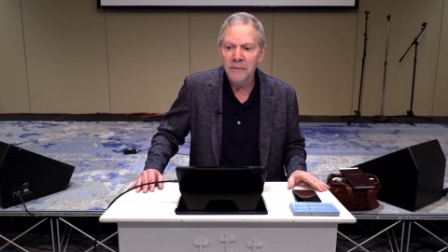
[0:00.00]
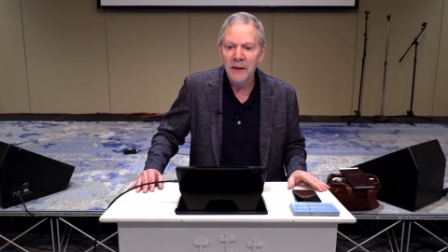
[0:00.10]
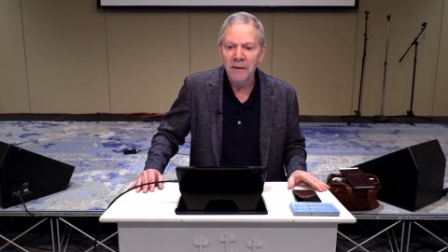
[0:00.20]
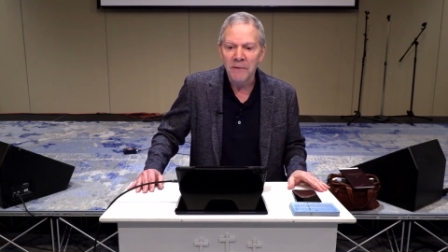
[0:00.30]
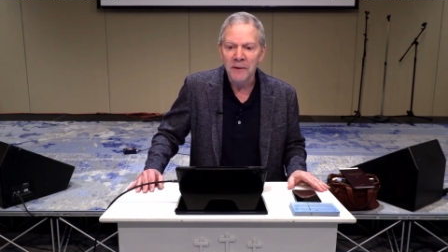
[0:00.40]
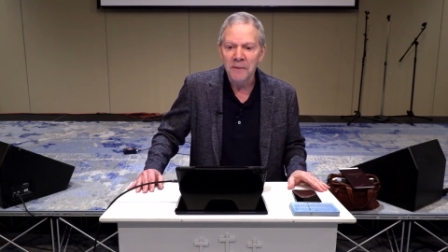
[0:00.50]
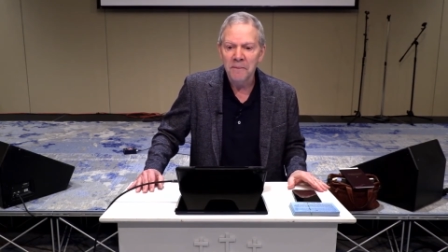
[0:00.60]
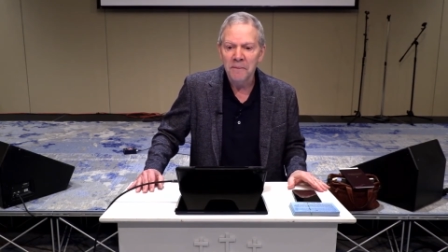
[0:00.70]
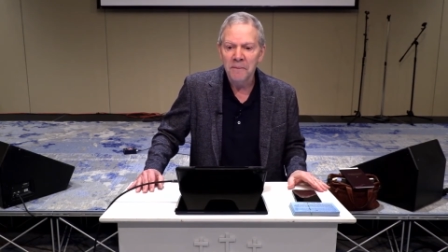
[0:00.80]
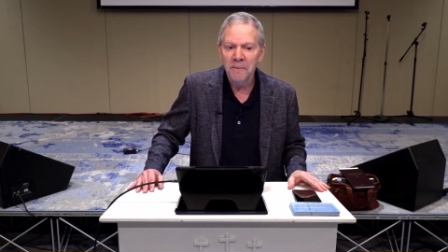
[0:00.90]
think of it.
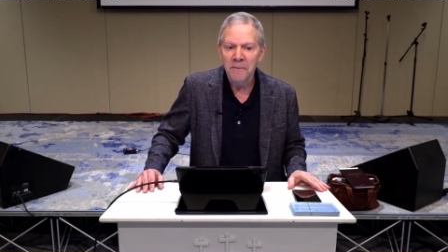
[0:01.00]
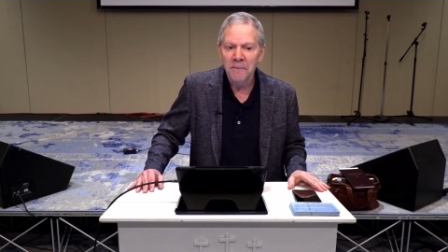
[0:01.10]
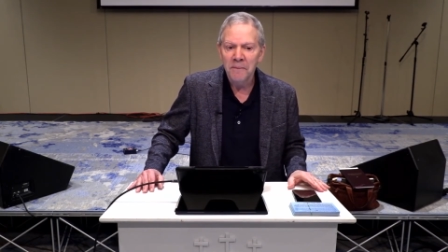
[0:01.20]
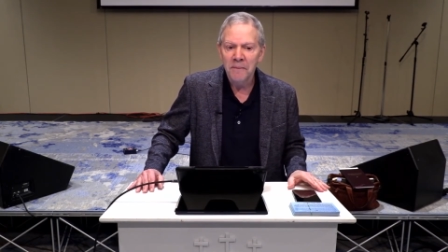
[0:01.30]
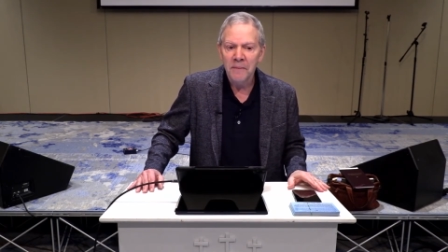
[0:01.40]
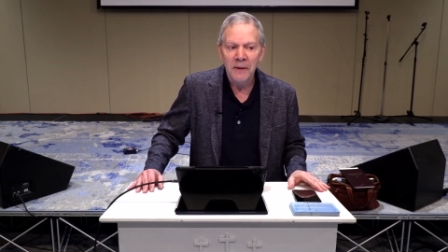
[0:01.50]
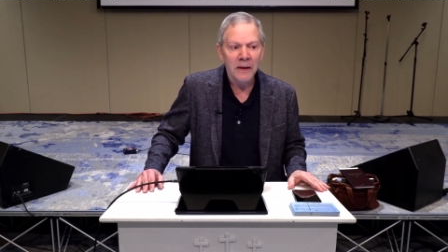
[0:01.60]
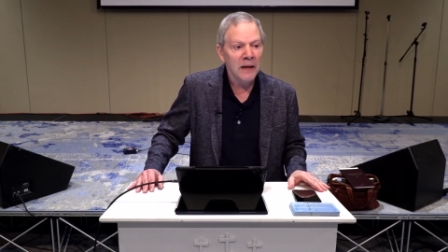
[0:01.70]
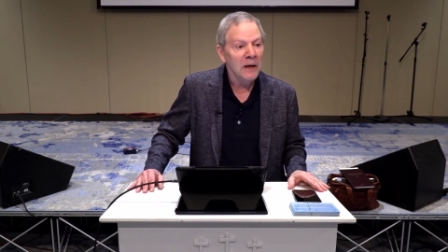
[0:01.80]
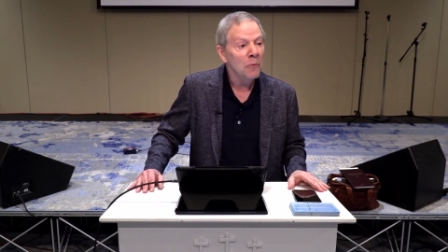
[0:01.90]

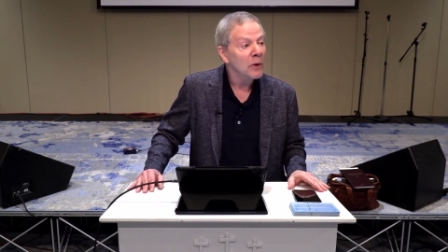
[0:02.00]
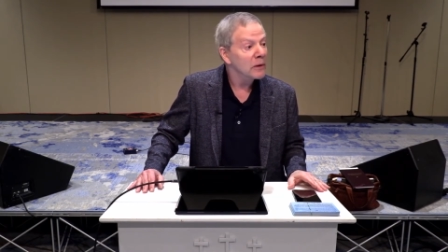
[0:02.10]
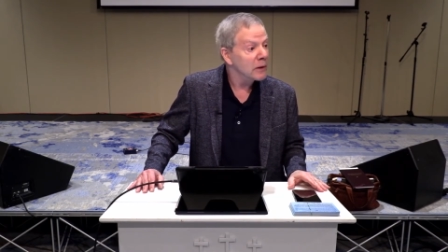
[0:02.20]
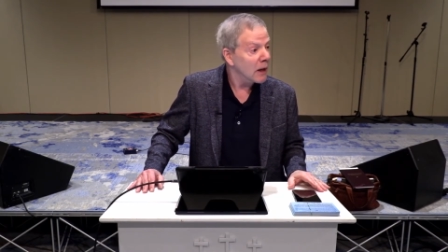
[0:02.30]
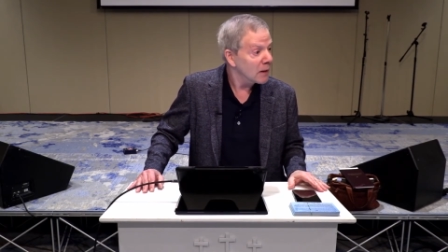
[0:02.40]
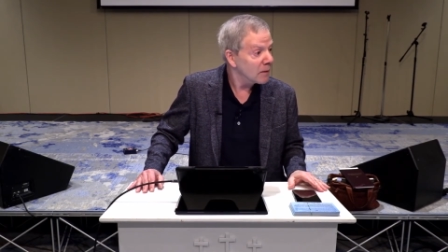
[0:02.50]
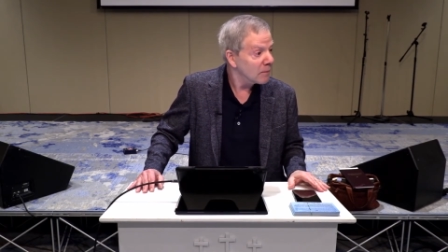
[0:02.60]
He will not.